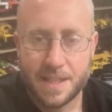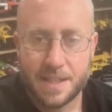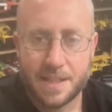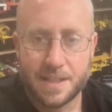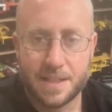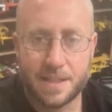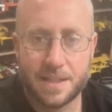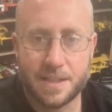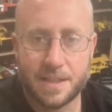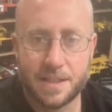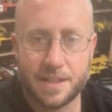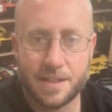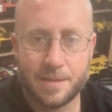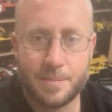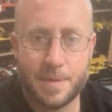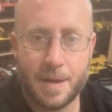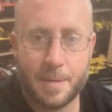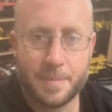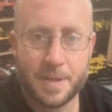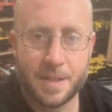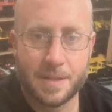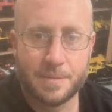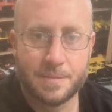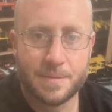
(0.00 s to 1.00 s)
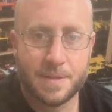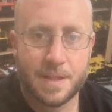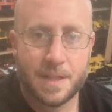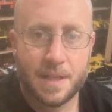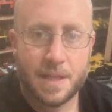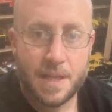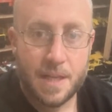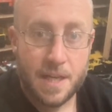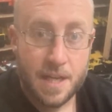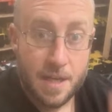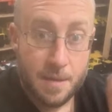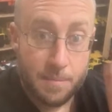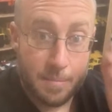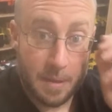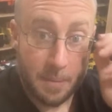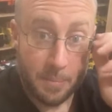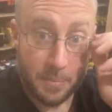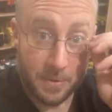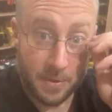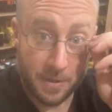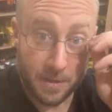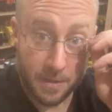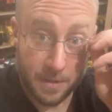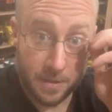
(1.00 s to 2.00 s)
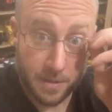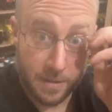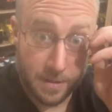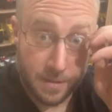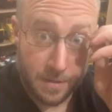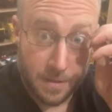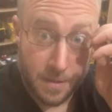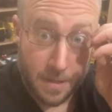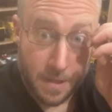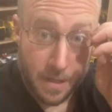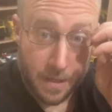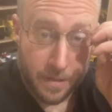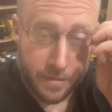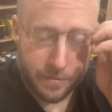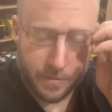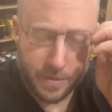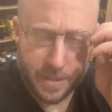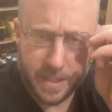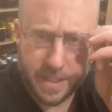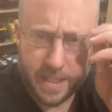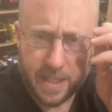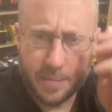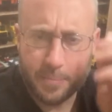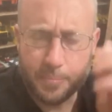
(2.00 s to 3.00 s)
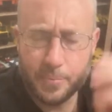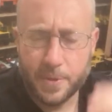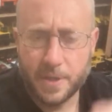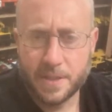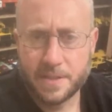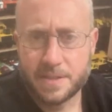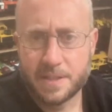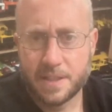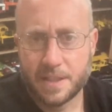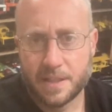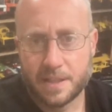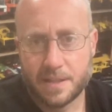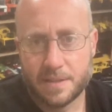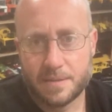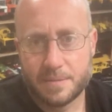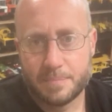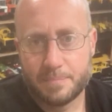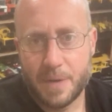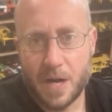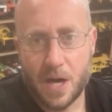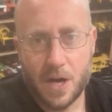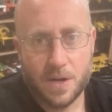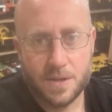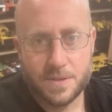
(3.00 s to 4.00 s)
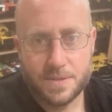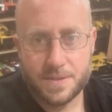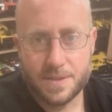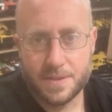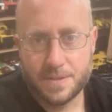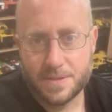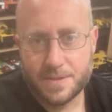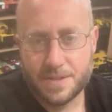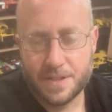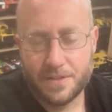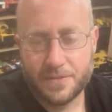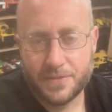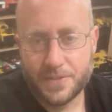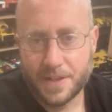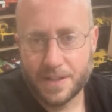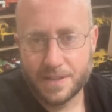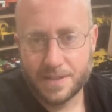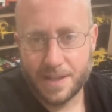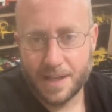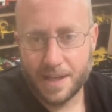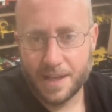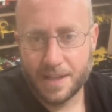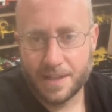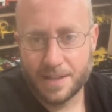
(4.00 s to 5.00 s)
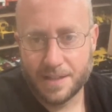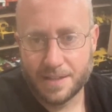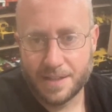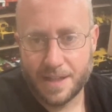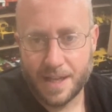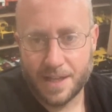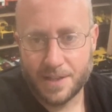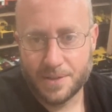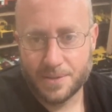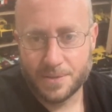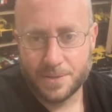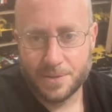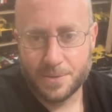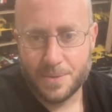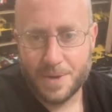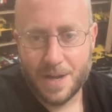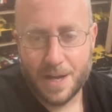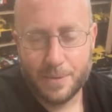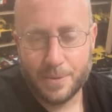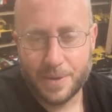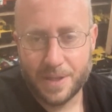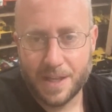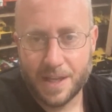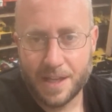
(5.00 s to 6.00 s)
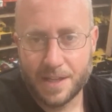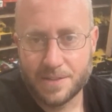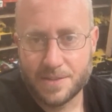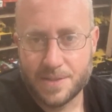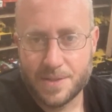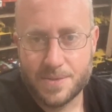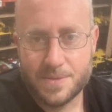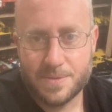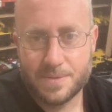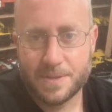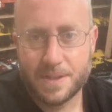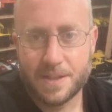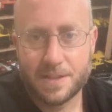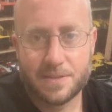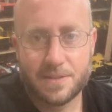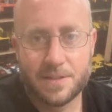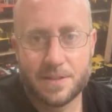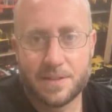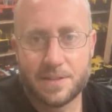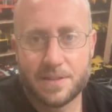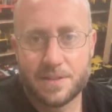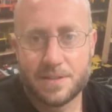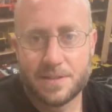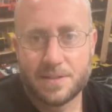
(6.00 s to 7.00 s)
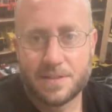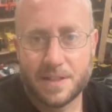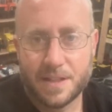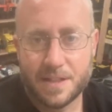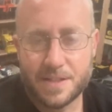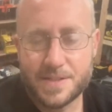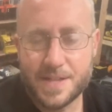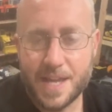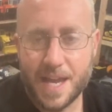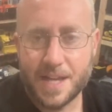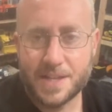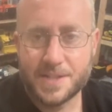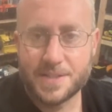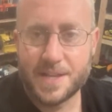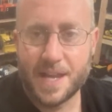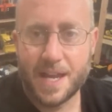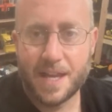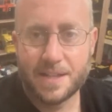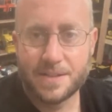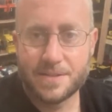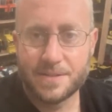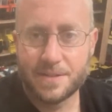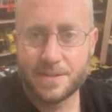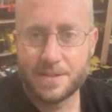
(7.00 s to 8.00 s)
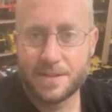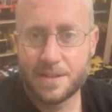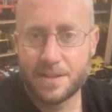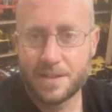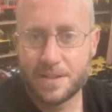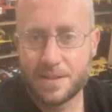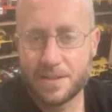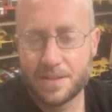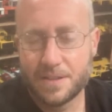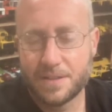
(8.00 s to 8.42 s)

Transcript: I mean, people are 3D printing parts and stuff like that, and I don't know why we can't just get the exact size of the